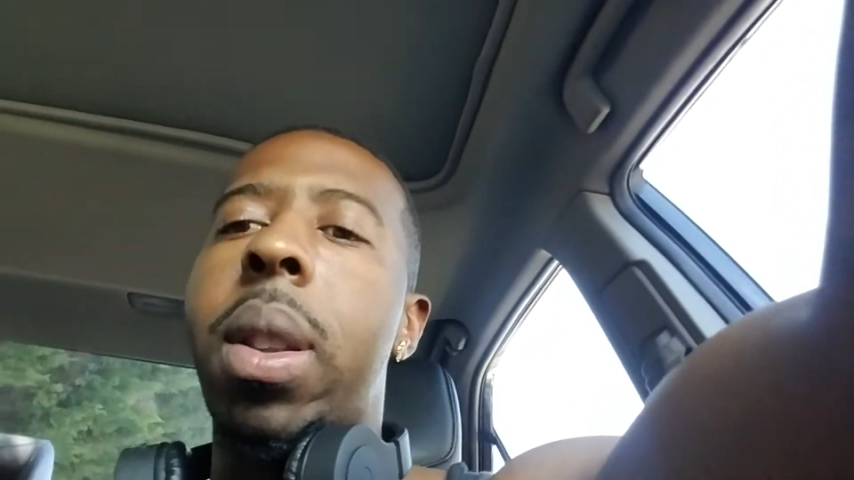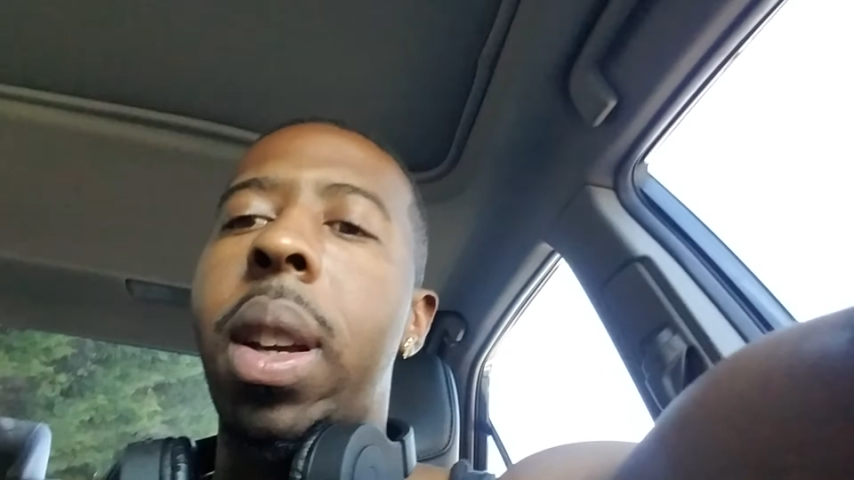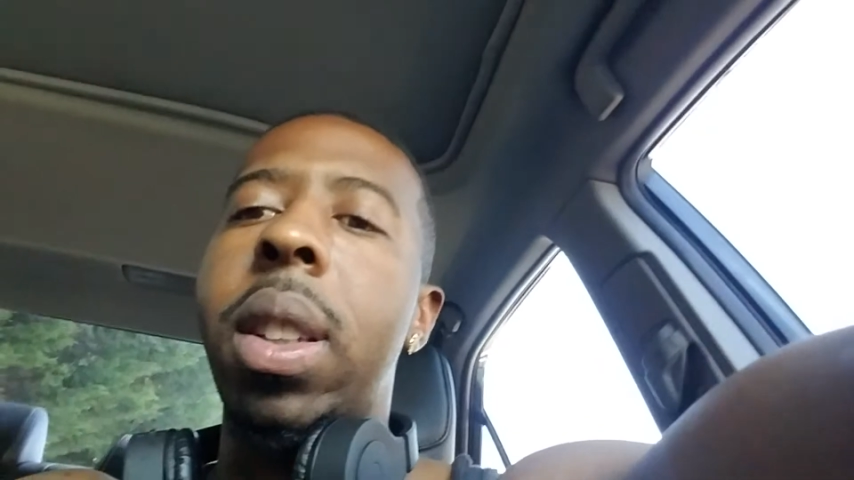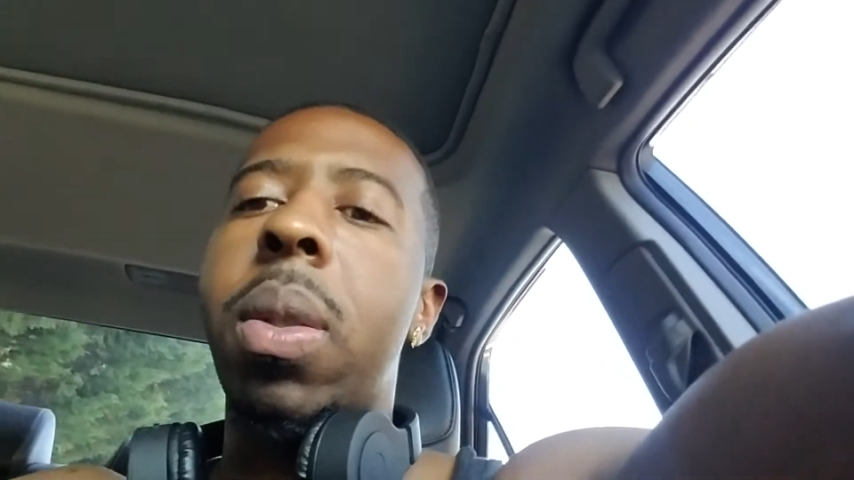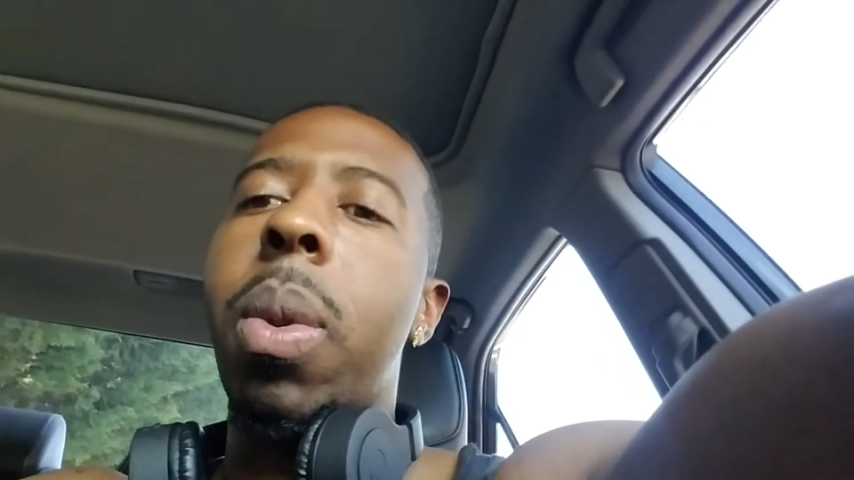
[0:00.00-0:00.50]

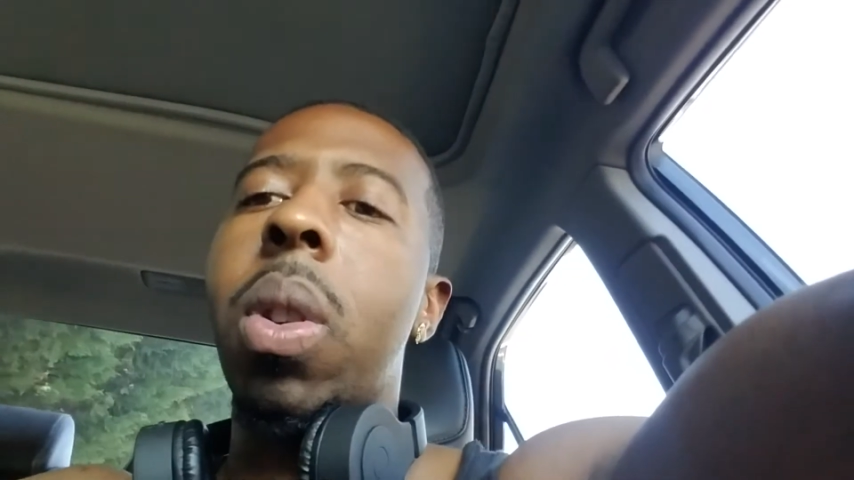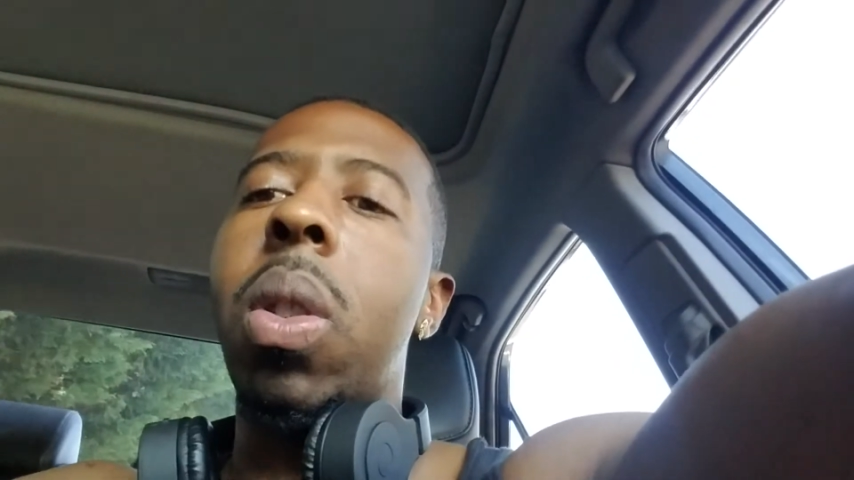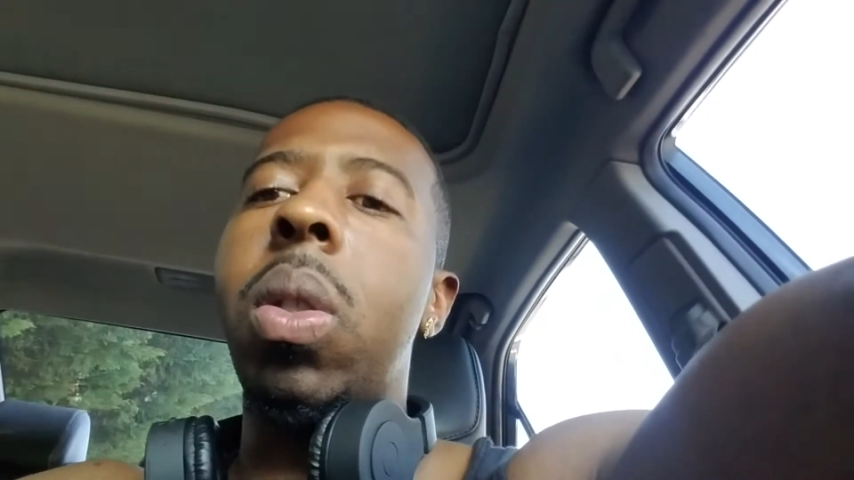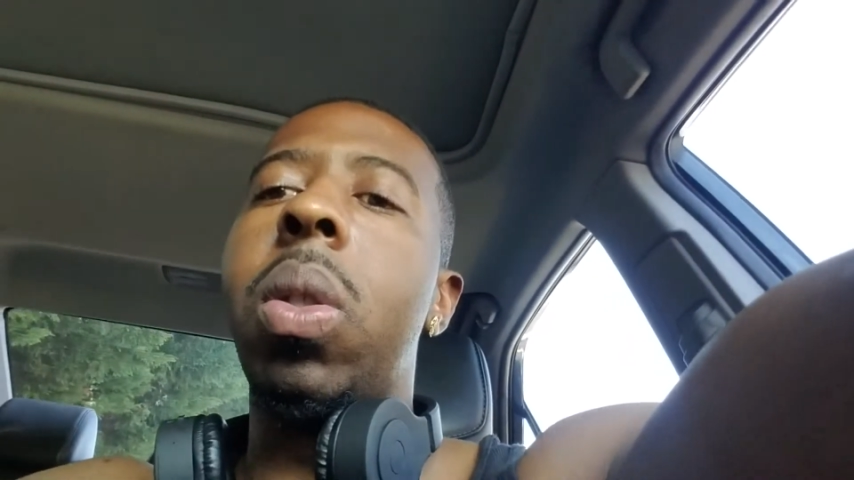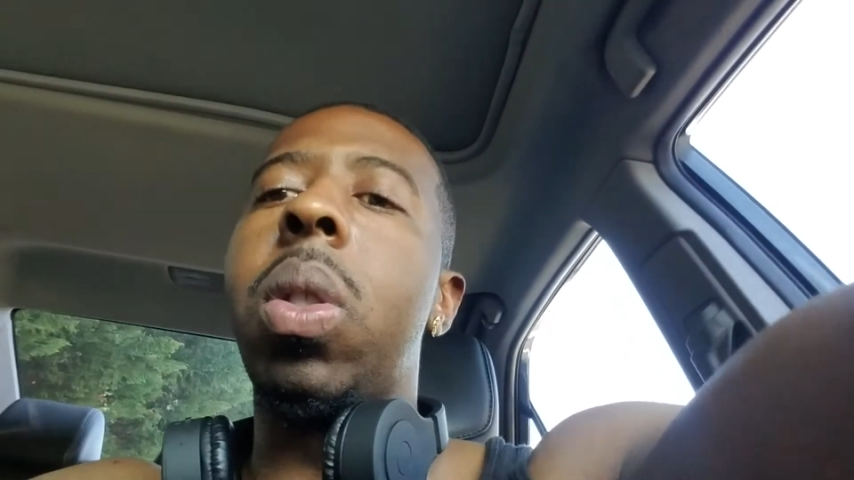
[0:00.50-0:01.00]
I ain't smoking
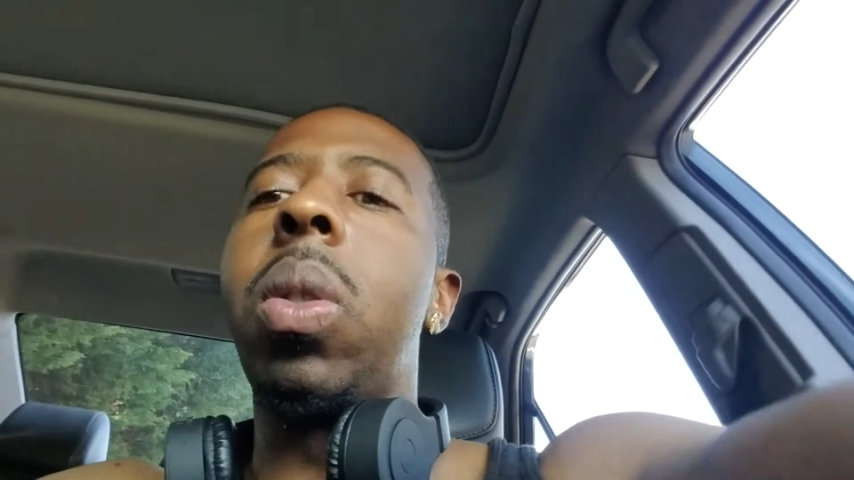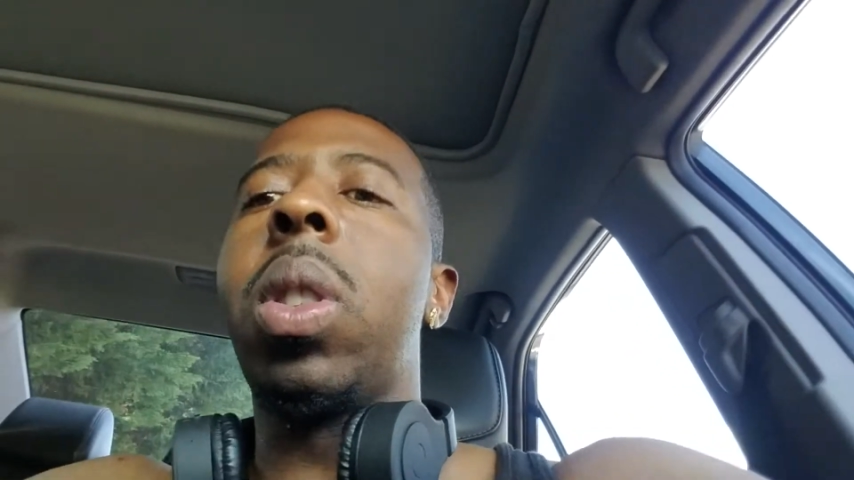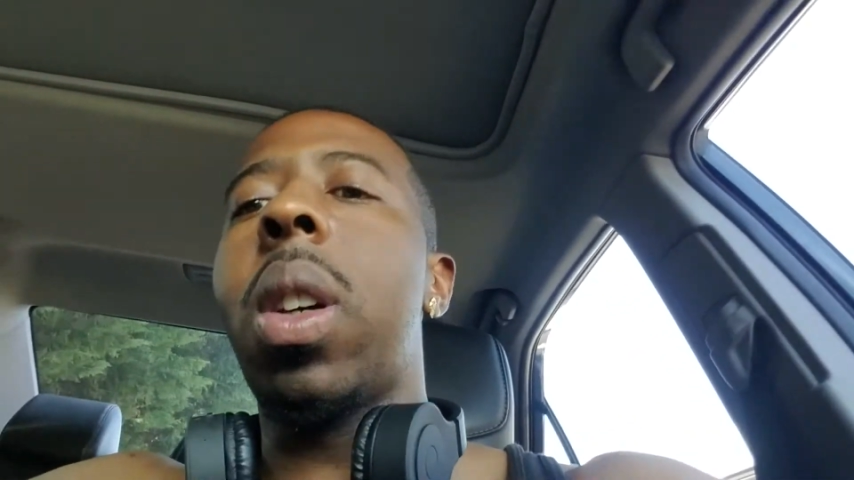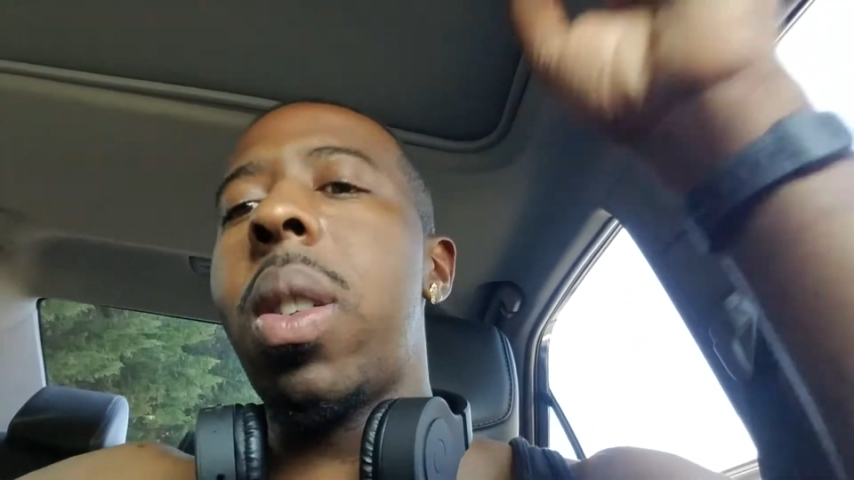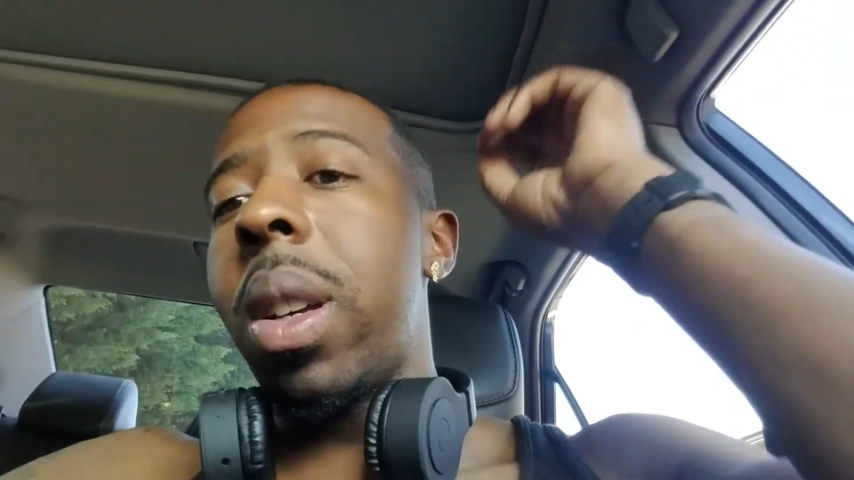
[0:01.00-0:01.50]
on YouTube,
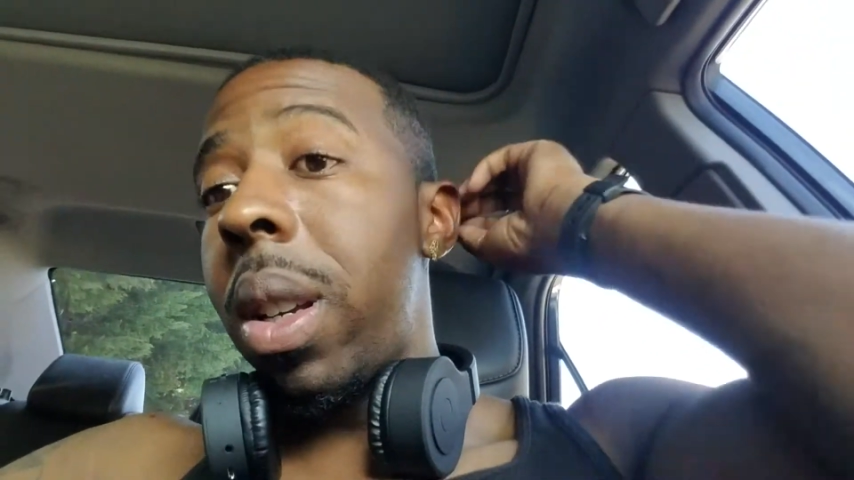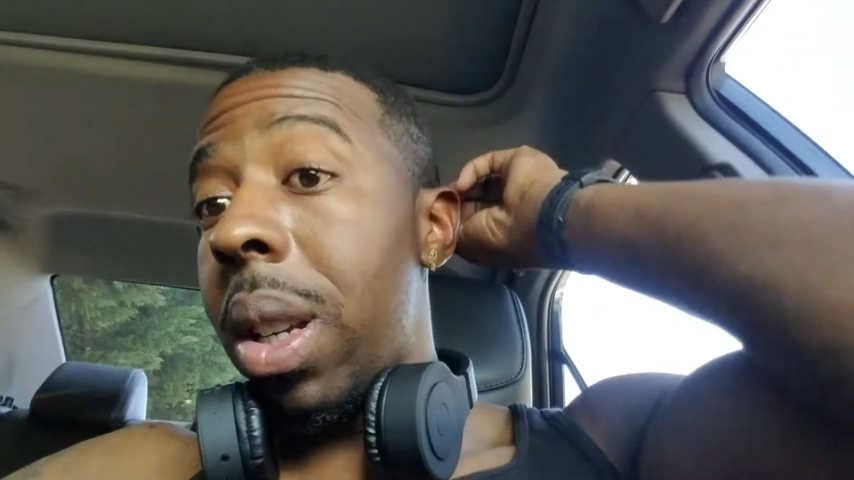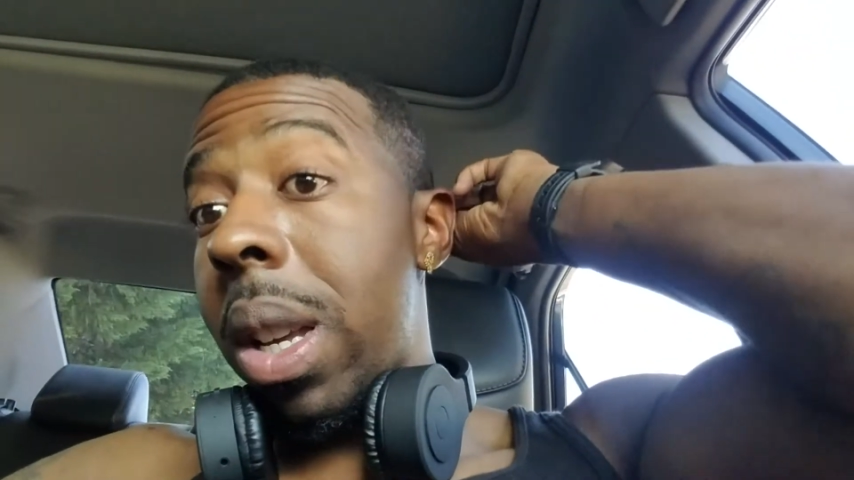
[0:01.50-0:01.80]
shout I ain't